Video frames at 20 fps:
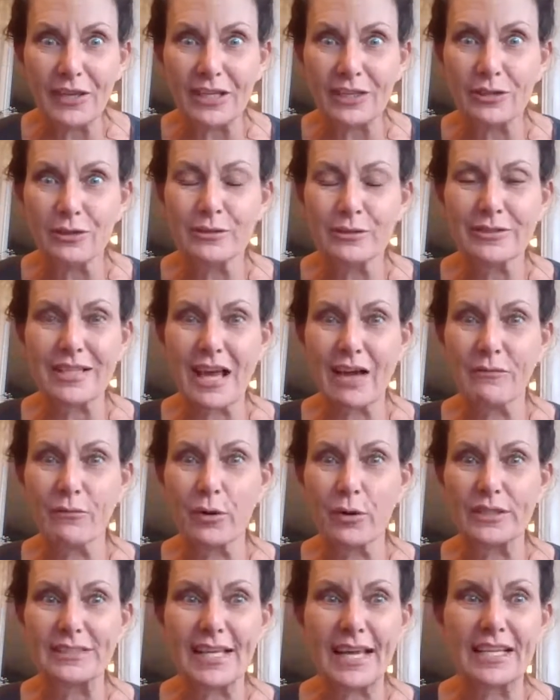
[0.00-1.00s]
that you use that
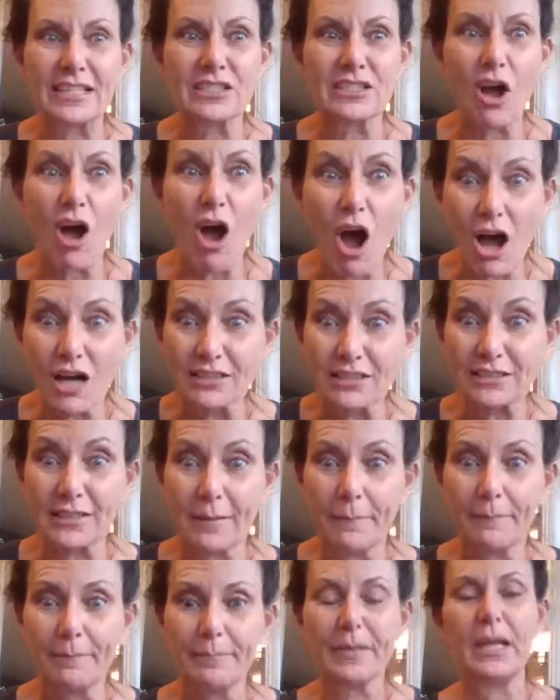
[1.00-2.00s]
voice. That is
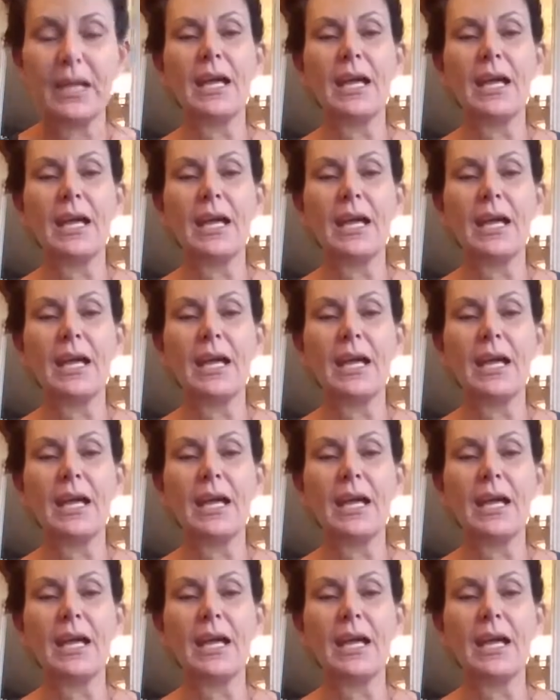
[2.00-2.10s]
awesome.